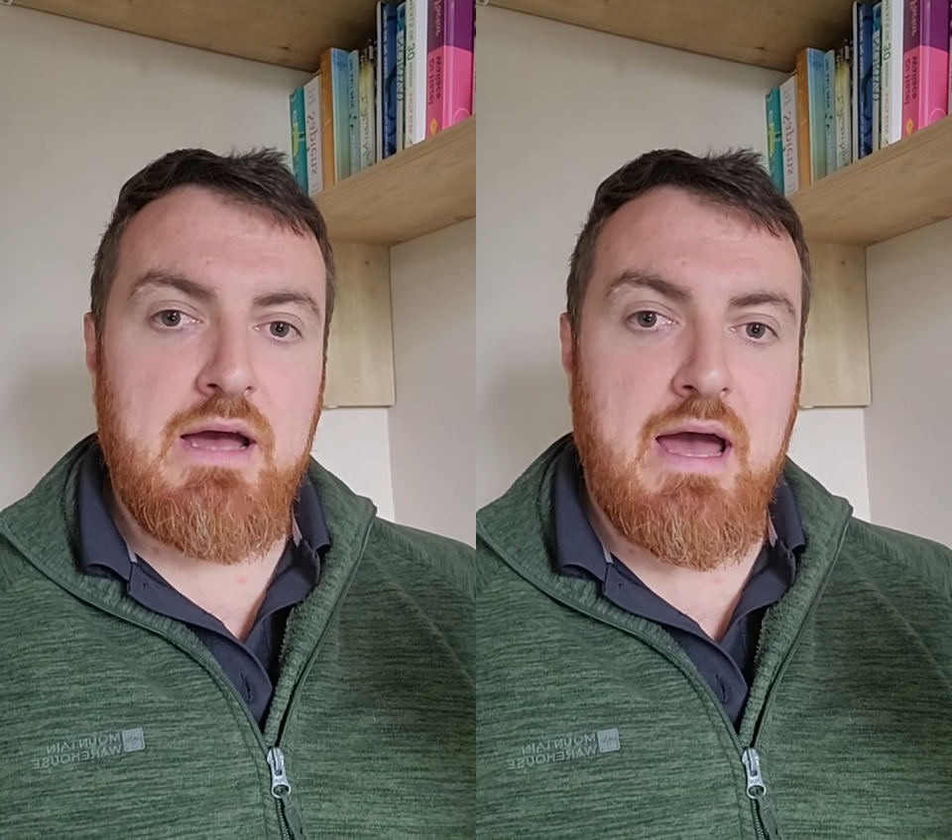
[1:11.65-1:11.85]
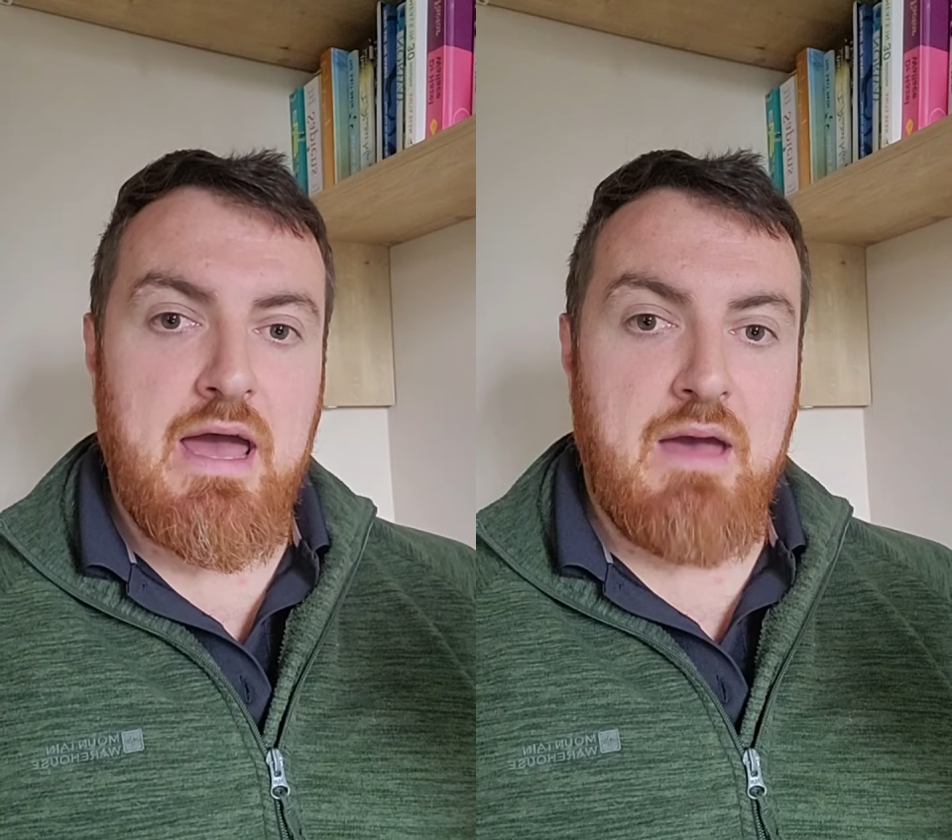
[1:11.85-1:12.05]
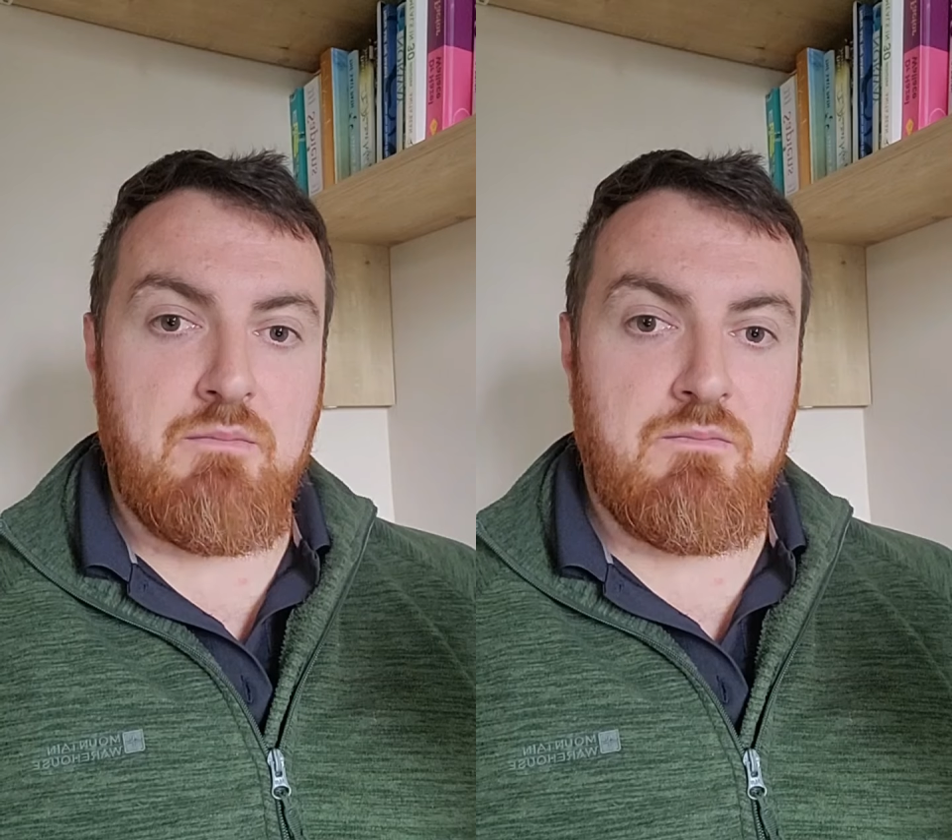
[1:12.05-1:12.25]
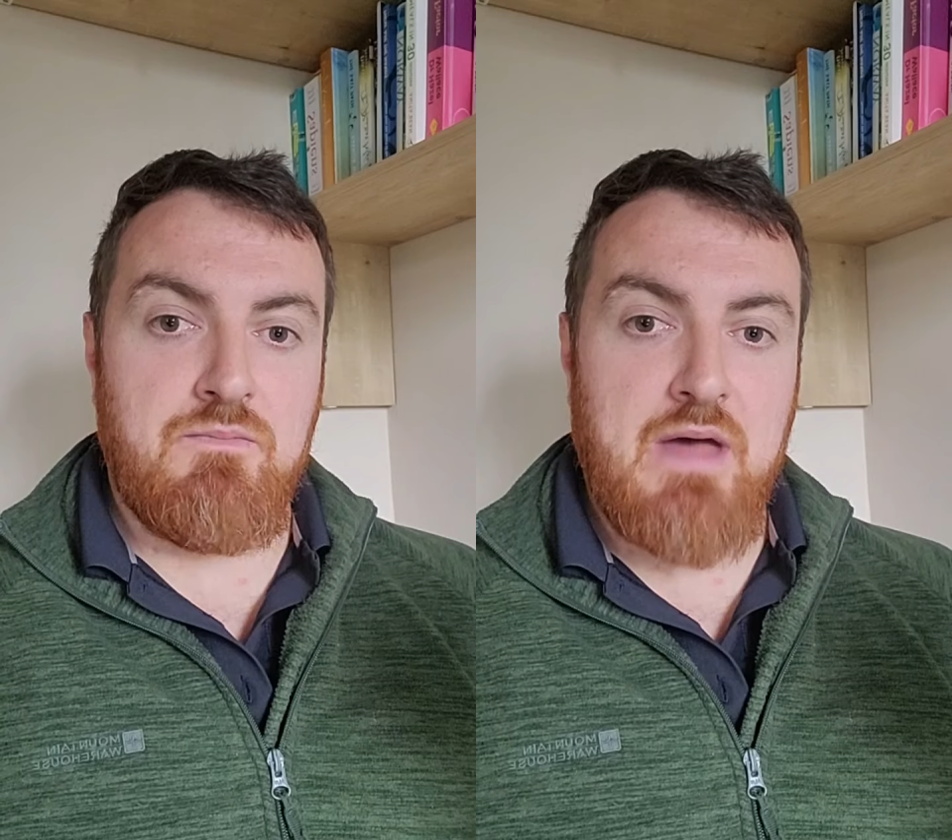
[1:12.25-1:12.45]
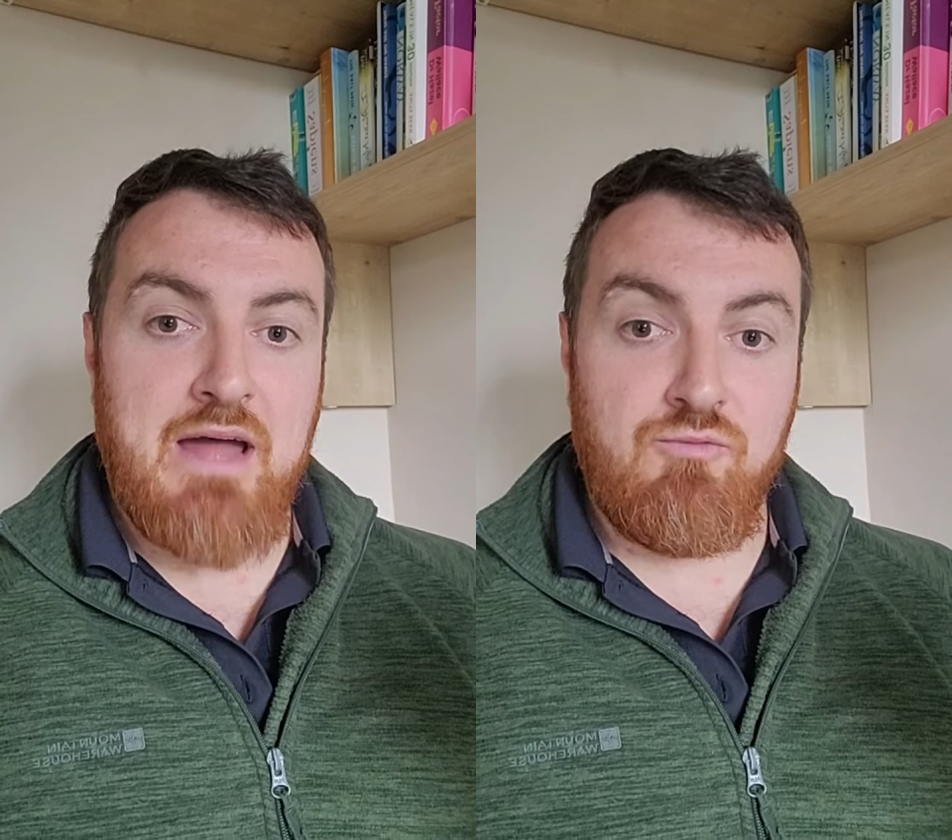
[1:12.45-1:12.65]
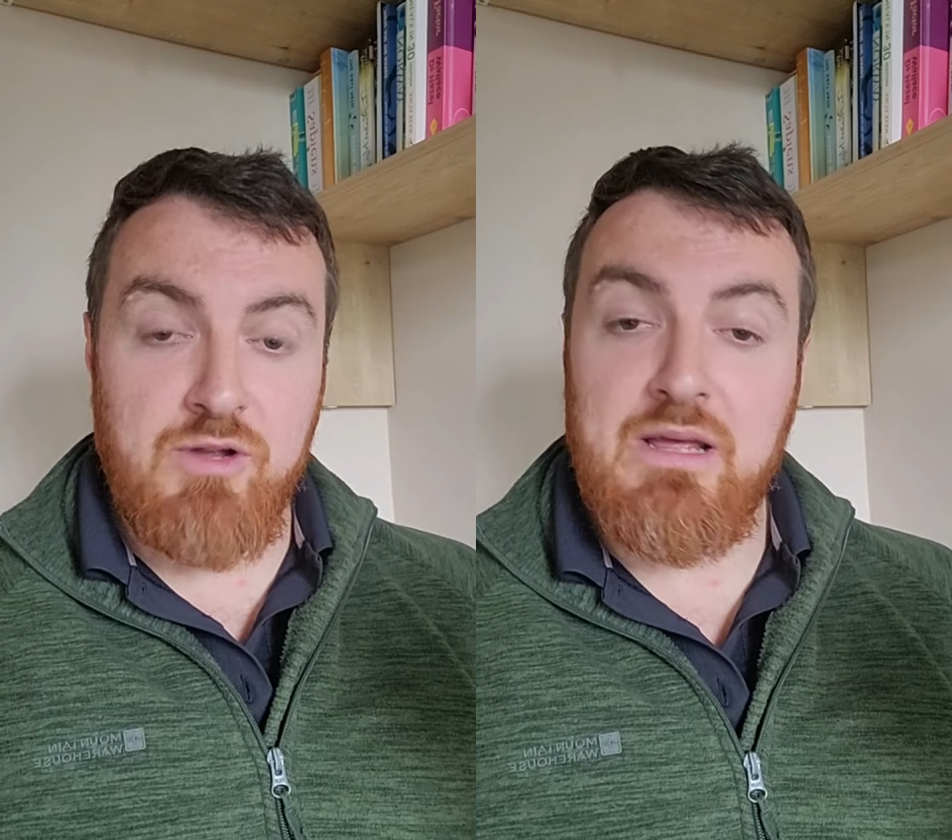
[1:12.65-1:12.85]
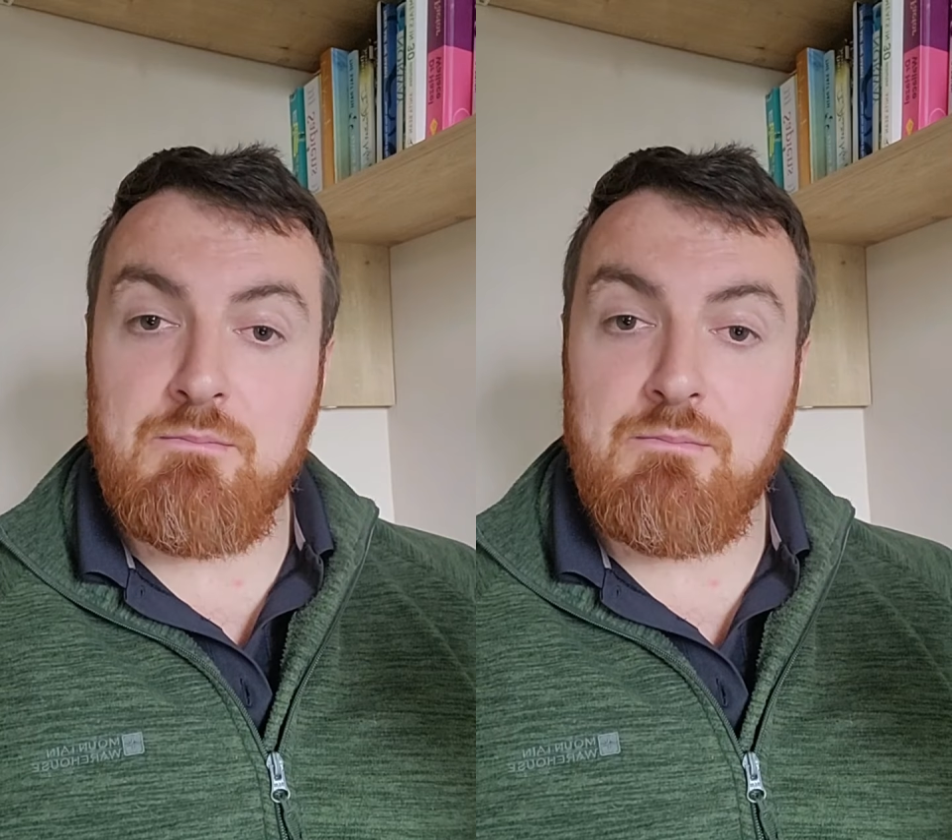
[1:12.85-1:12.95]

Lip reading: and really